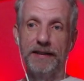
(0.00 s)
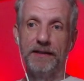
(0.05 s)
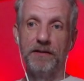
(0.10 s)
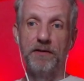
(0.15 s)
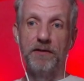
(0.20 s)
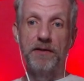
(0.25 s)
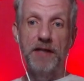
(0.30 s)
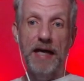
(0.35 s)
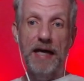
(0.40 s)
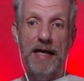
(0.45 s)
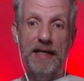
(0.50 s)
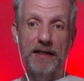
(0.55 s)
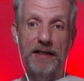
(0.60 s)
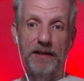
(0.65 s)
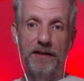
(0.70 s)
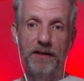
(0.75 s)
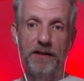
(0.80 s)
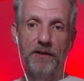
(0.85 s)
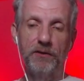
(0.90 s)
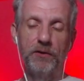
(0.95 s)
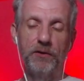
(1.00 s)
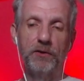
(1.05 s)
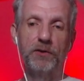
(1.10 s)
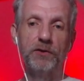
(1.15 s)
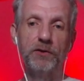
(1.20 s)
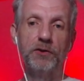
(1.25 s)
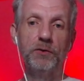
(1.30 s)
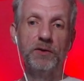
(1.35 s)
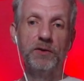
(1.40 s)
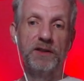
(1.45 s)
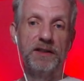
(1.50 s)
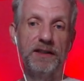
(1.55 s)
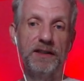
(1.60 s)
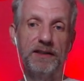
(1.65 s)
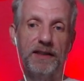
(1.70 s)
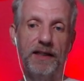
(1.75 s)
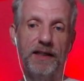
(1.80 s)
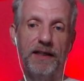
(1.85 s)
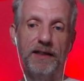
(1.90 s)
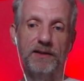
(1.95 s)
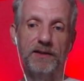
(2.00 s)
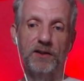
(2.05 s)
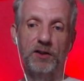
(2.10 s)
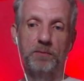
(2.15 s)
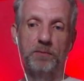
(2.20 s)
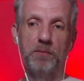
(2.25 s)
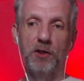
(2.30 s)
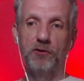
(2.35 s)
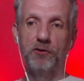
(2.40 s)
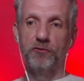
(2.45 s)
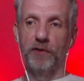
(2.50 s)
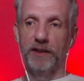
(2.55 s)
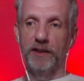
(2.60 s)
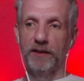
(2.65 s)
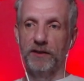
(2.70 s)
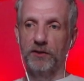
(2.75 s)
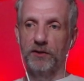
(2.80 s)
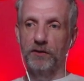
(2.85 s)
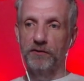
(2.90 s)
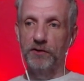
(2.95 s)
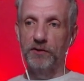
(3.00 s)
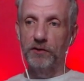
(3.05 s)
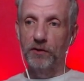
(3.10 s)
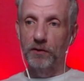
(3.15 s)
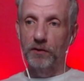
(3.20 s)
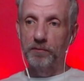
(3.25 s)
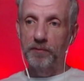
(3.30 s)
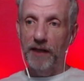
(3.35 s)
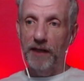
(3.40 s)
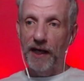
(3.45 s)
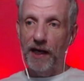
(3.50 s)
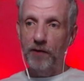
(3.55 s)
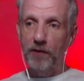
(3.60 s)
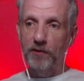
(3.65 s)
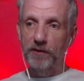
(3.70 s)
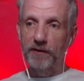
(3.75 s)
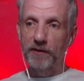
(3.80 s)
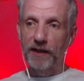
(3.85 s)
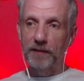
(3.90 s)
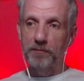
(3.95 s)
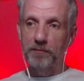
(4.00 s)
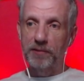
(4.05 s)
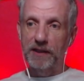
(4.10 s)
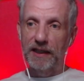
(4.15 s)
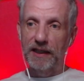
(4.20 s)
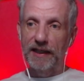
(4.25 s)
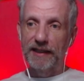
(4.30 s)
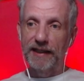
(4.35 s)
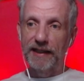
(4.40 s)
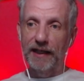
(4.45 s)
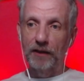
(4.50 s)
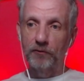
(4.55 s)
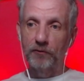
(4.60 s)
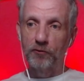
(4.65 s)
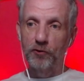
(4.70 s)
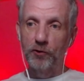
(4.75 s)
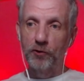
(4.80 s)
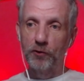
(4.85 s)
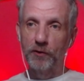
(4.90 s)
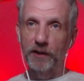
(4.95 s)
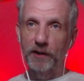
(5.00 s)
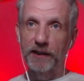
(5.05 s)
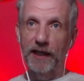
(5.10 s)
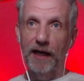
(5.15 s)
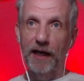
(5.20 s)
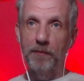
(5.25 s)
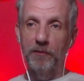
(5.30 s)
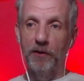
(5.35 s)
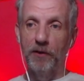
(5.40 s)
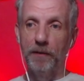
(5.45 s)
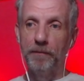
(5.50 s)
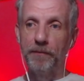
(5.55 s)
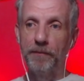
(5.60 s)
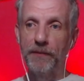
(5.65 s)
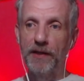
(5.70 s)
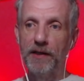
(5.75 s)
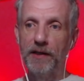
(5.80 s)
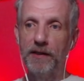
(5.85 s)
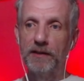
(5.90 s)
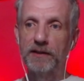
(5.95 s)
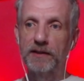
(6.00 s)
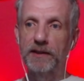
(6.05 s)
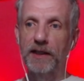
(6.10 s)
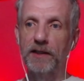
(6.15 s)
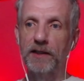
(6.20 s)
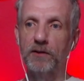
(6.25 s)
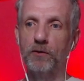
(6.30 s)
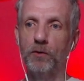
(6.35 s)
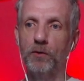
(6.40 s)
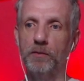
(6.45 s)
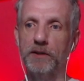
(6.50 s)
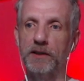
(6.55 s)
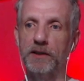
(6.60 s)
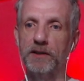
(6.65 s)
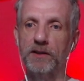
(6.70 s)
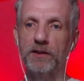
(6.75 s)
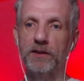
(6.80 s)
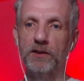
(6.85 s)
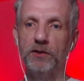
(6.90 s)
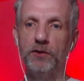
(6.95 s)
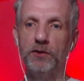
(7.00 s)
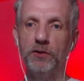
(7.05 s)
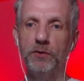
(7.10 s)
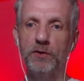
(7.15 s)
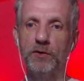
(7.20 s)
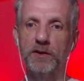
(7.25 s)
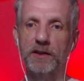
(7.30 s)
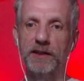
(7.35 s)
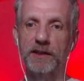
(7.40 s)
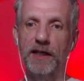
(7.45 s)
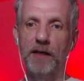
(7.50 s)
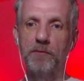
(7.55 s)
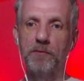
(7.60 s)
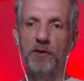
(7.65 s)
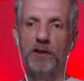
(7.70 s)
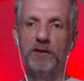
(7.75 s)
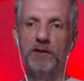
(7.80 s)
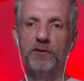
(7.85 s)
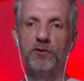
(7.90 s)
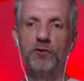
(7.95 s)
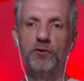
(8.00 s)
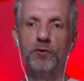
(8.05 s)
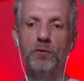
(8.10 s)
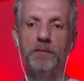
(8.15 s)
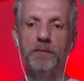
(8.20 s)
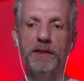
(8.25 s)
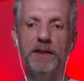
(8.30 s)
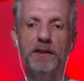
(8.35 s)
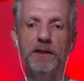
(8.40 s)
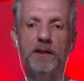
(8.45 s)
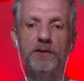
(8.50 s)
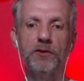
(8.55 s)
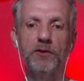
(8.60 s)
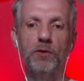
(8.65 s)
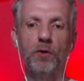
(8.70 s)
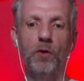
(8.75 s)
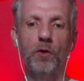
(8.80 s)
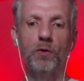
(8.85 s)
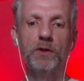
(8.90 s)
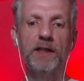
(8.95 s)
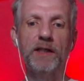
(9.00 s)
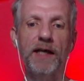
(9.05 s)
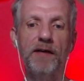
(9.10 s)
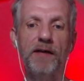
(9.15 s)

then you could use this as a spot render. So if you go and parent that plane now to the camera, it's kind of cool because you can use the camera and zoom in and you'll only